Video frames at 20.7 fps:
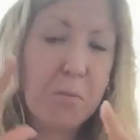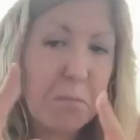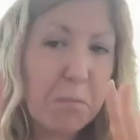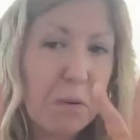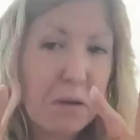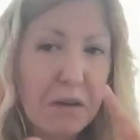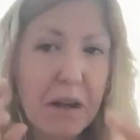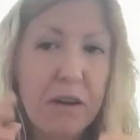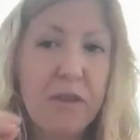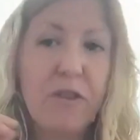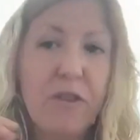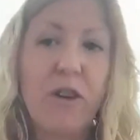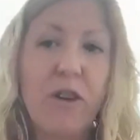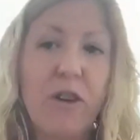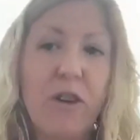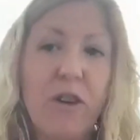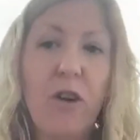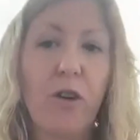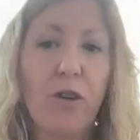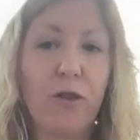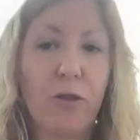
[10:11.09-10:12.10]
potentially
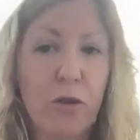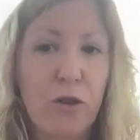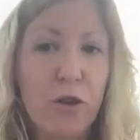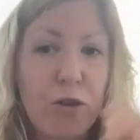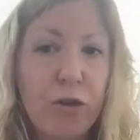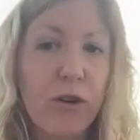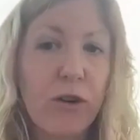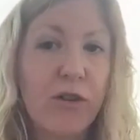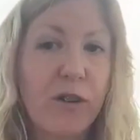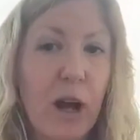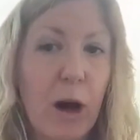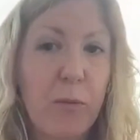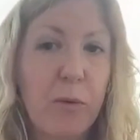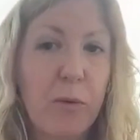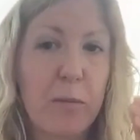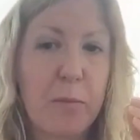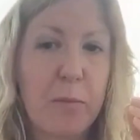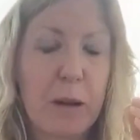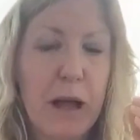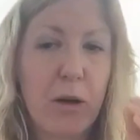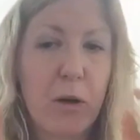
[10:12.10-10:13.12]
also a neutron star with
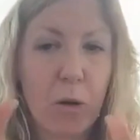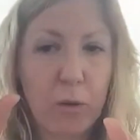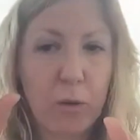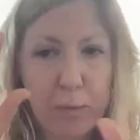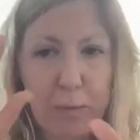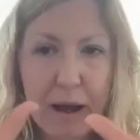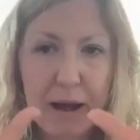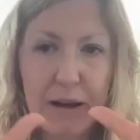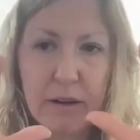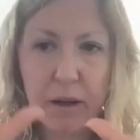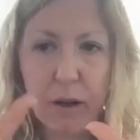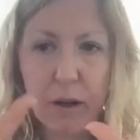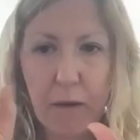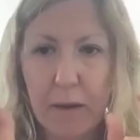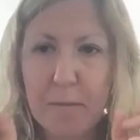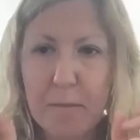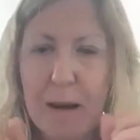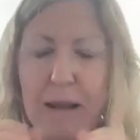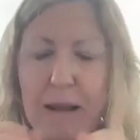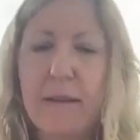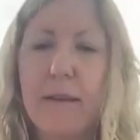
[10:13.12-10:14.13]
a black hole, depending on the
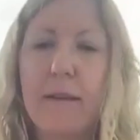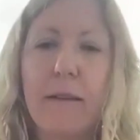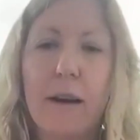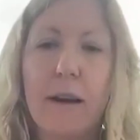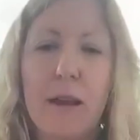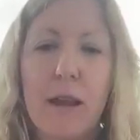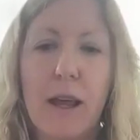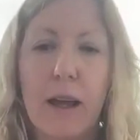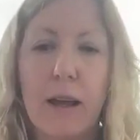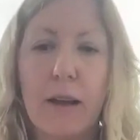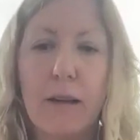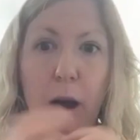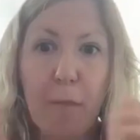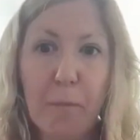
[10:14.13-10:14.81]
masses and things.